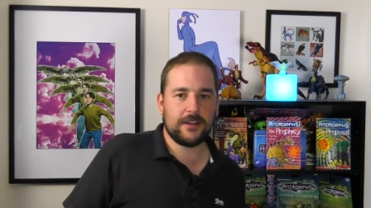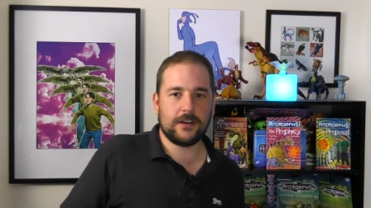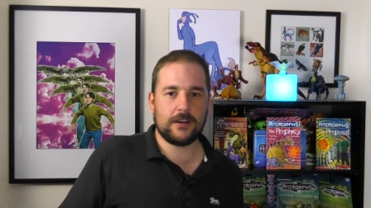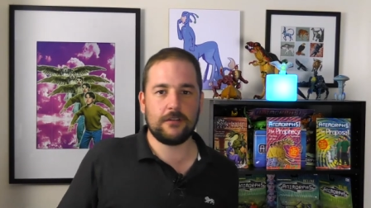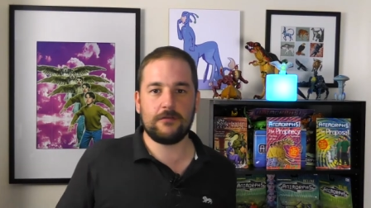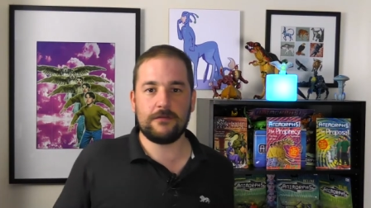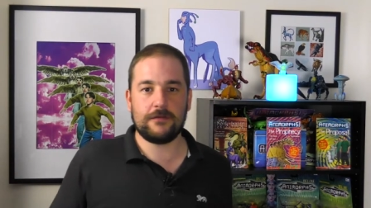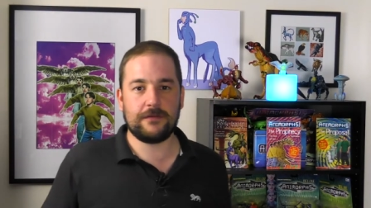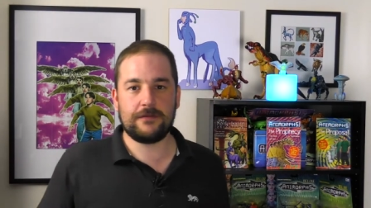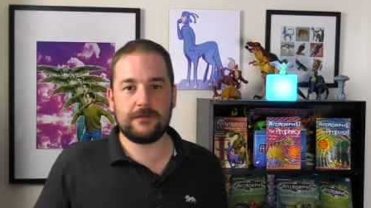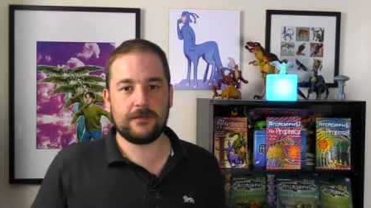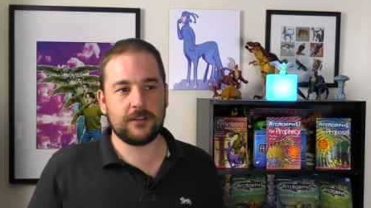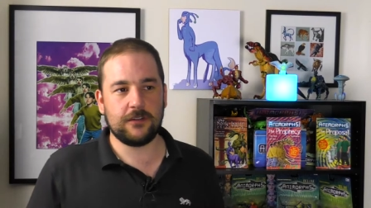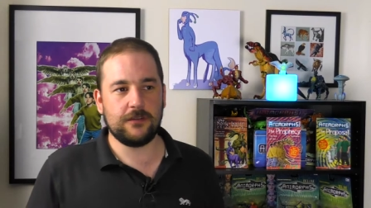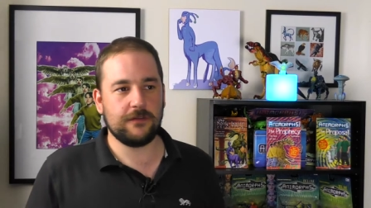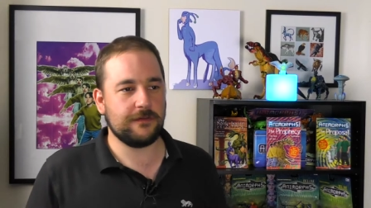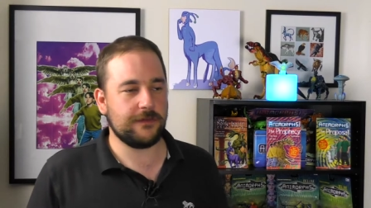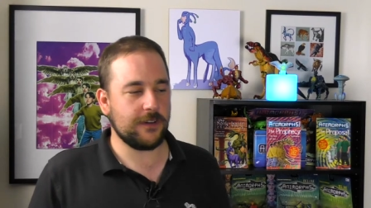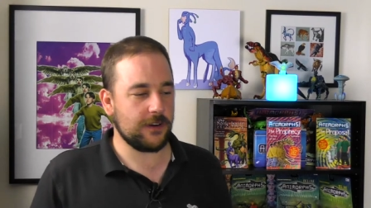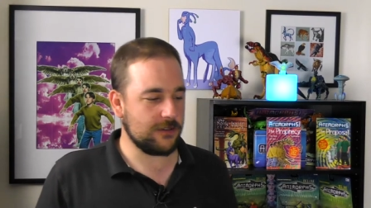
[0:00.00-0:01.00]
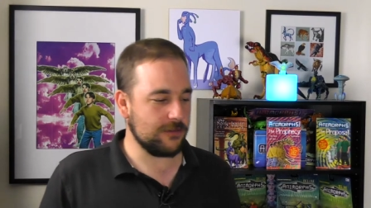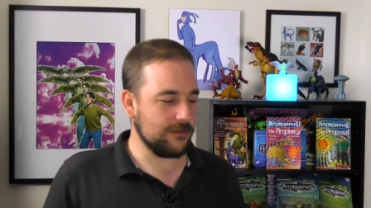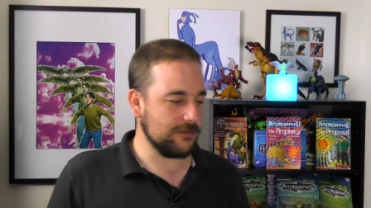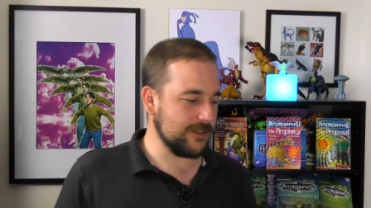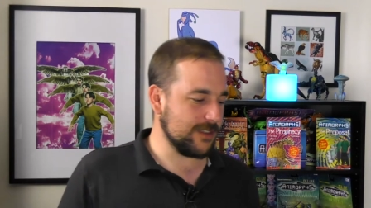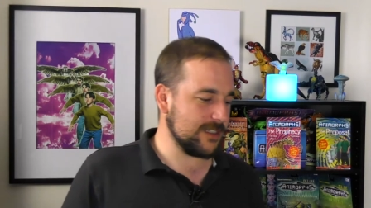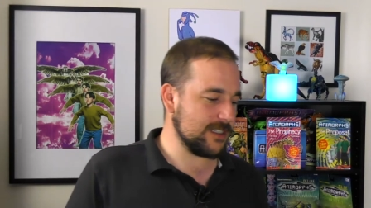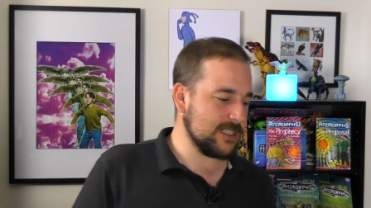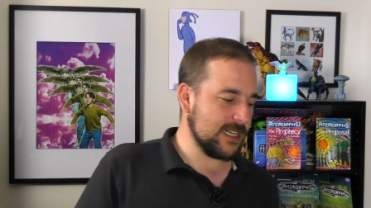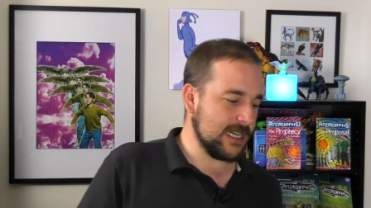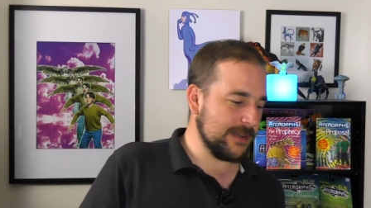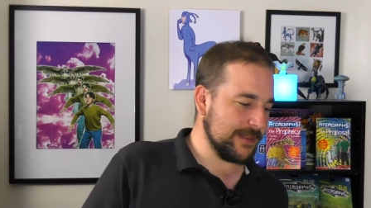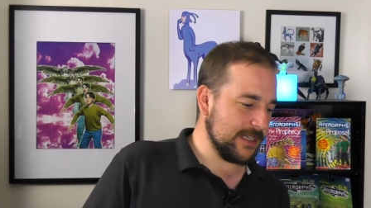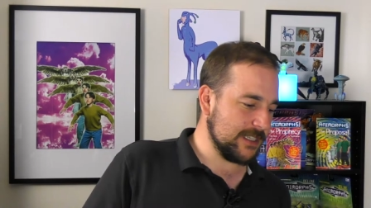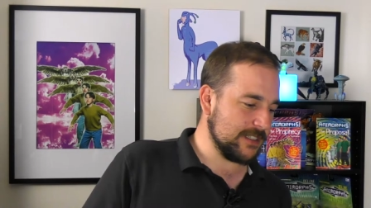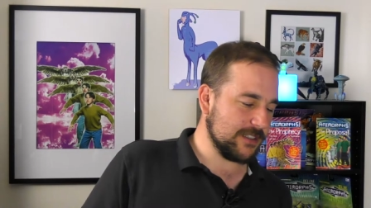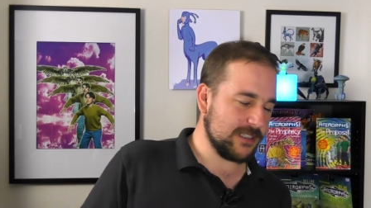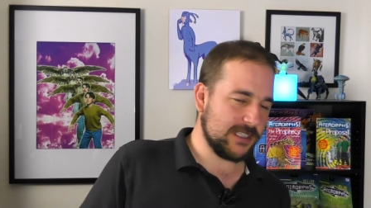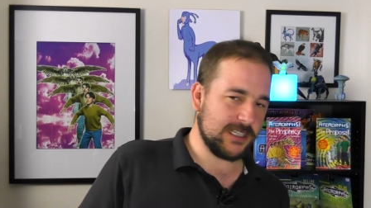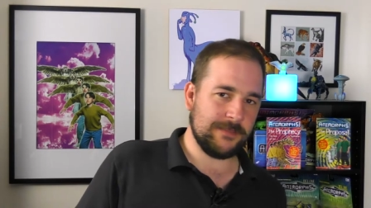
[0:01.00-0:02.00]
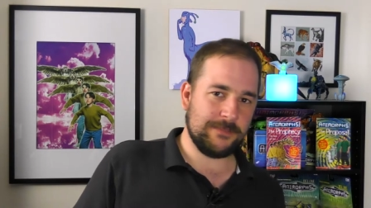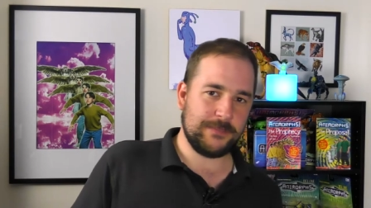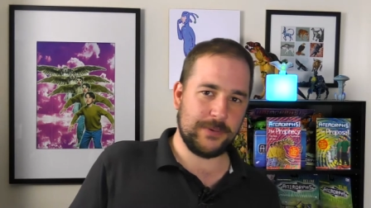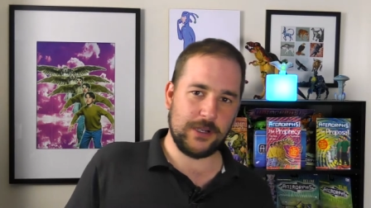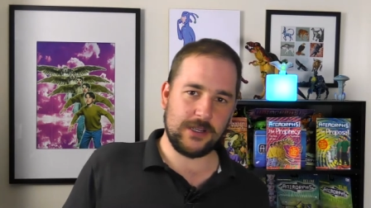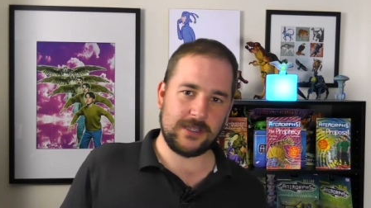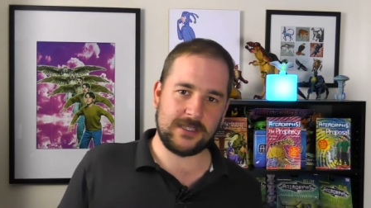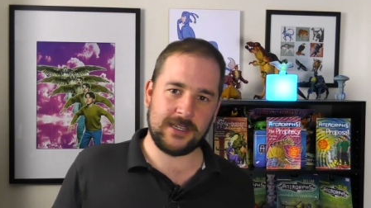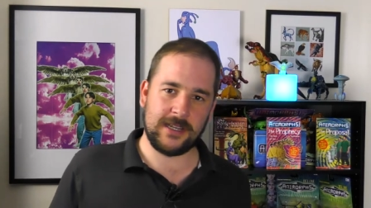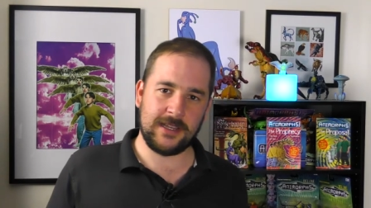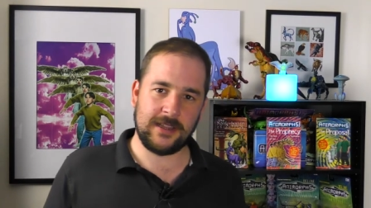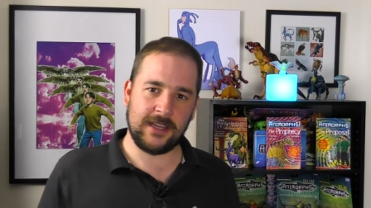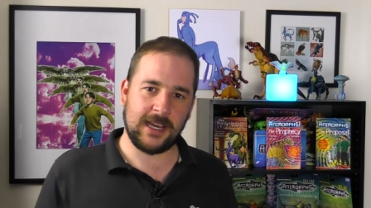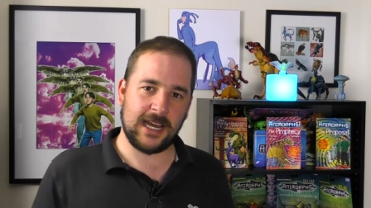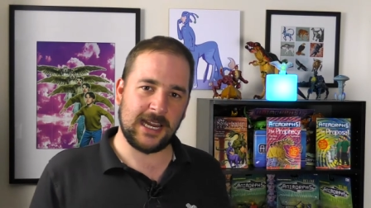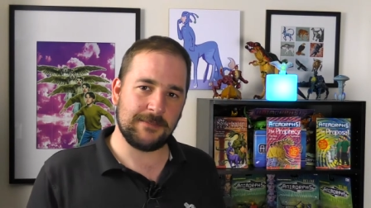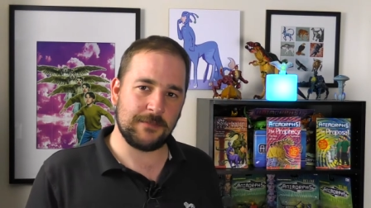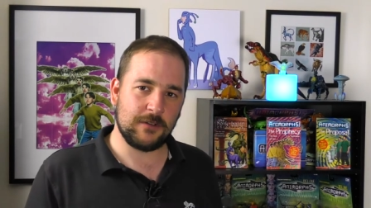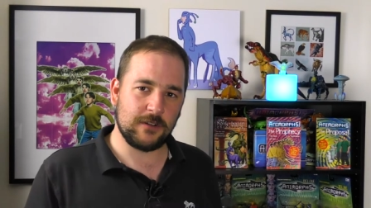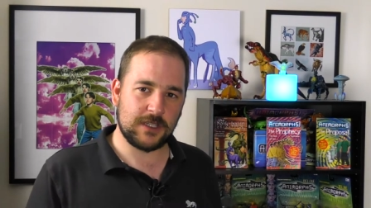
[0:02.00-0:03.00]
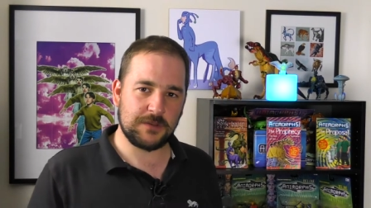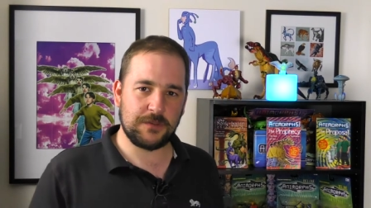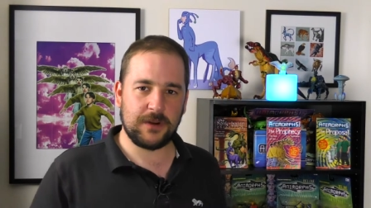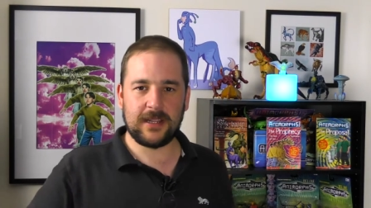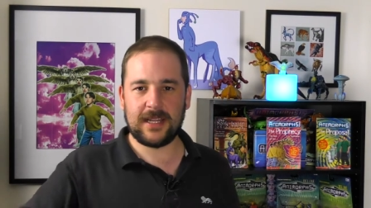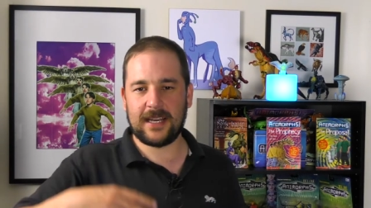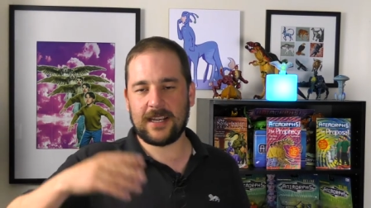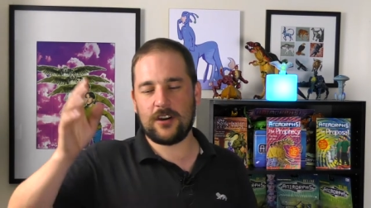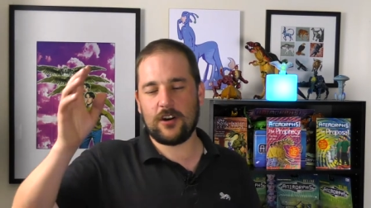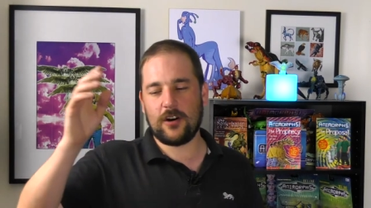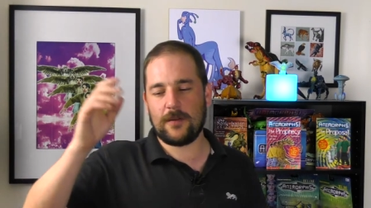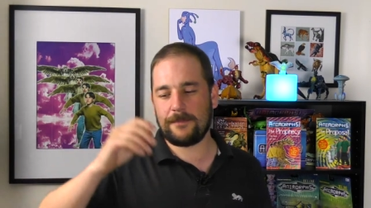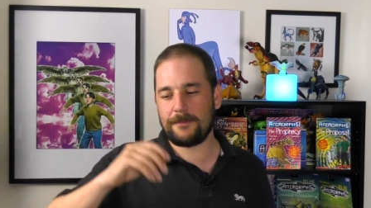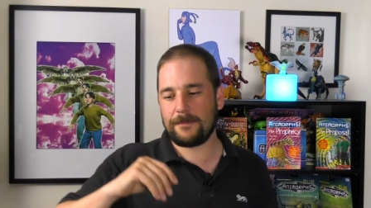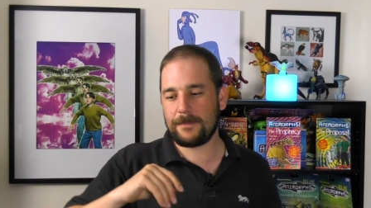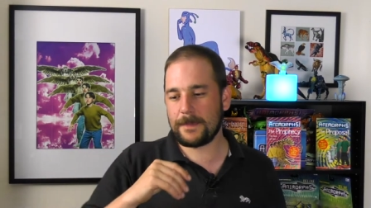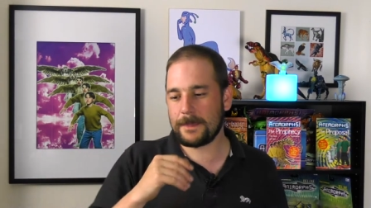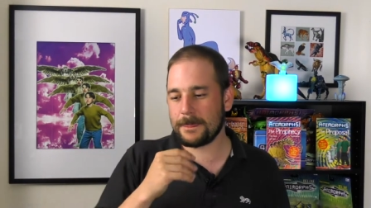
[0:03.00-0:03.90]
they don't do fuck all this time. They're just impersonating the Animorphs while they're gone.